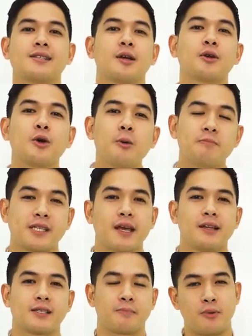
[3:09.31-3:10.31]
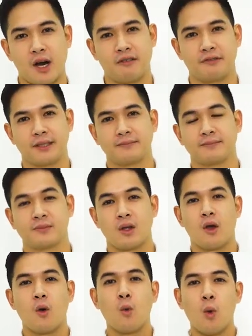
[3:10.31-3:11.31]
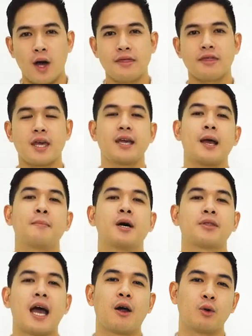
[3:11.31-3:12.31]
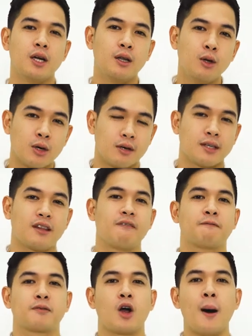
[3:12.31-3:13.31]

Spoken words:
is the group sales profit. One thing about our lucrative